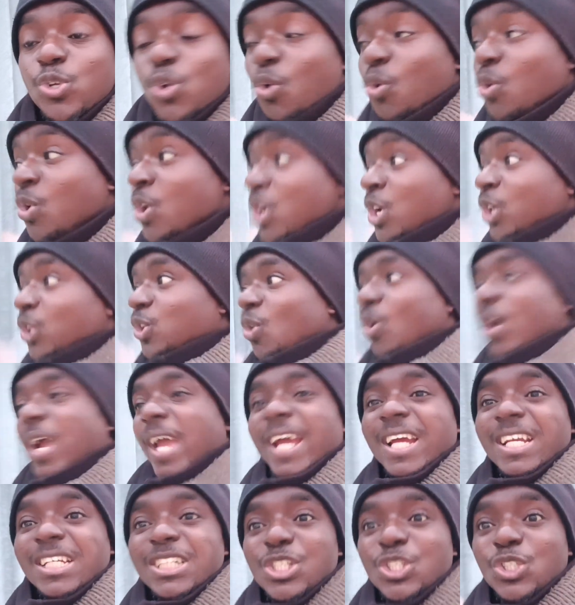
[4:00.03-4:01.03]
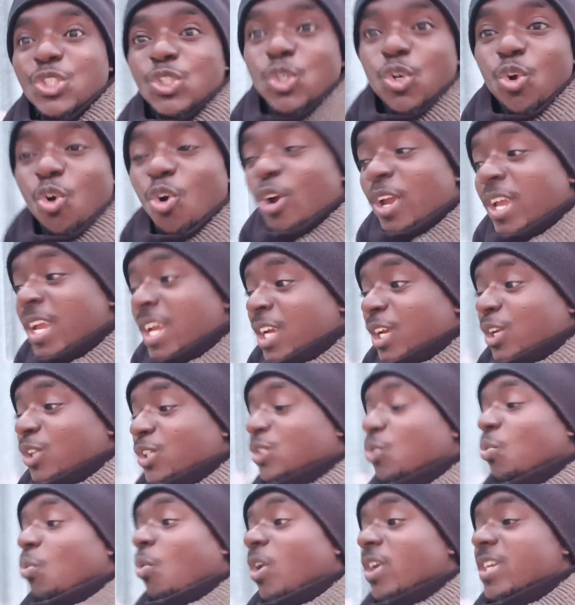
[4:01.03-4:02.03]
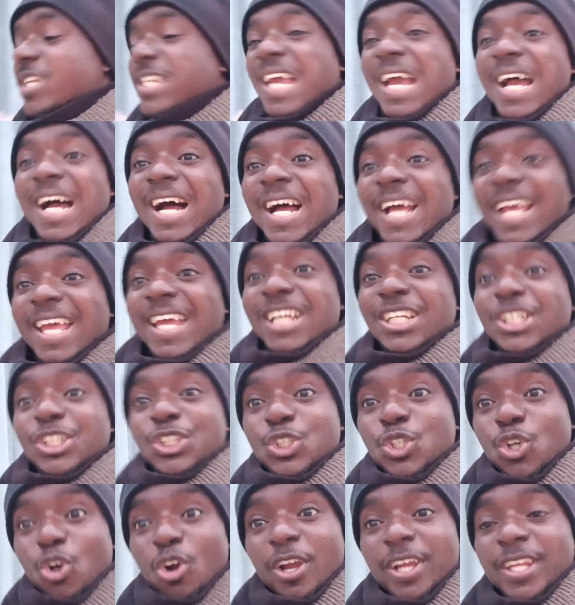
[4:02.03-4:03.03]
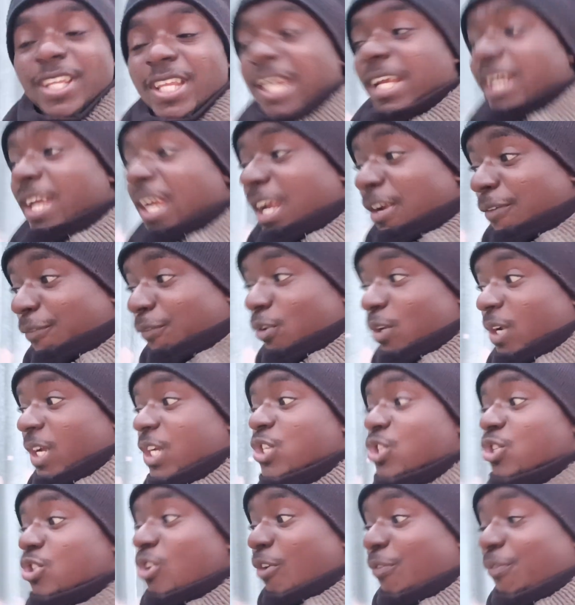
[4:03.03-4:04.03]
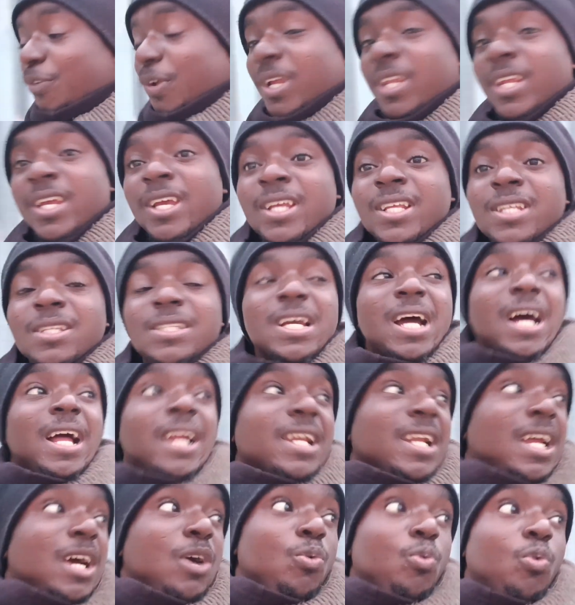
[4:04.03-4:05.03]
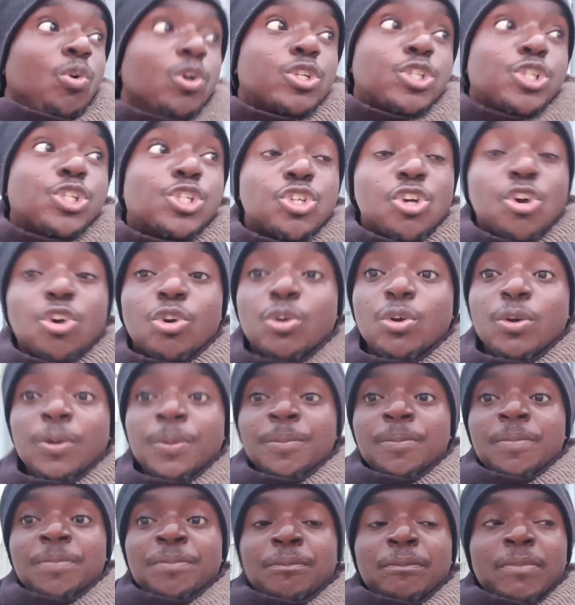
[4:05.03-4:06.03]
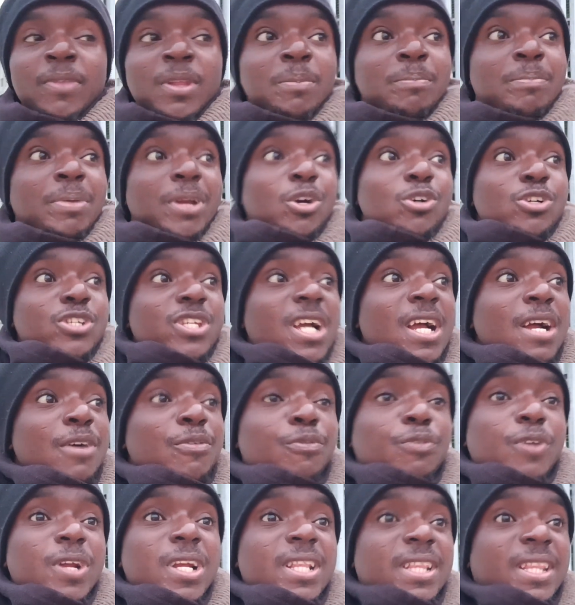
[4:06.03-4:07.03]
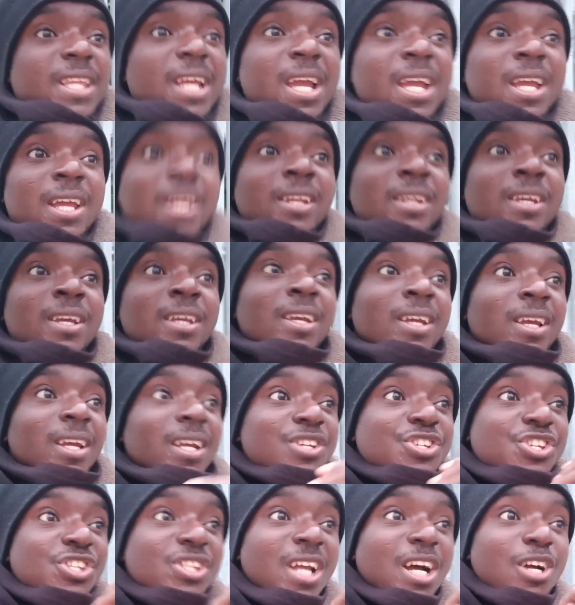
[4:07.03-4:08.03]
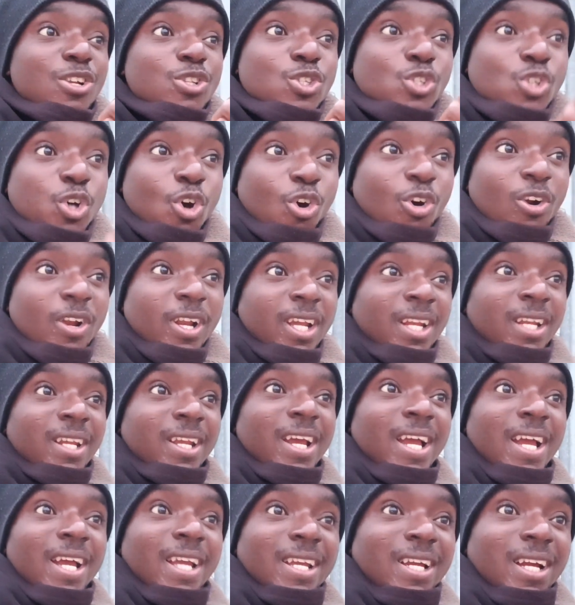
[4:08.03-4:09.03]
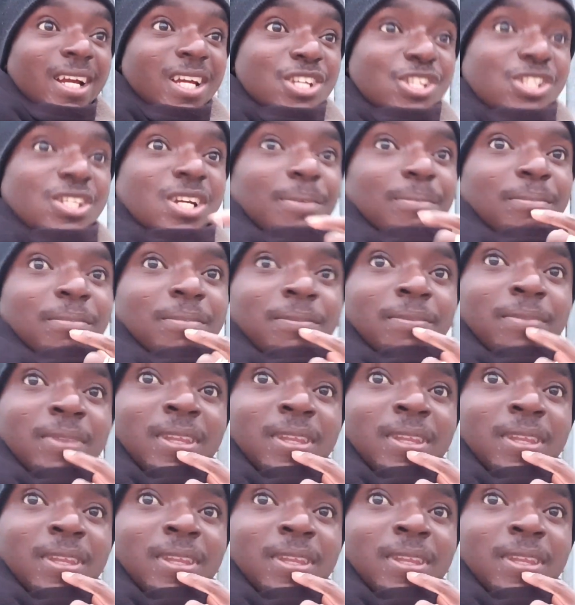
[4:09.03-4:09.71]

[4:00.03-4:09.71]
you to enjoy what they are enjoying, the evil, the suffering, they are now what? Shocked. Because everything is now turning against them.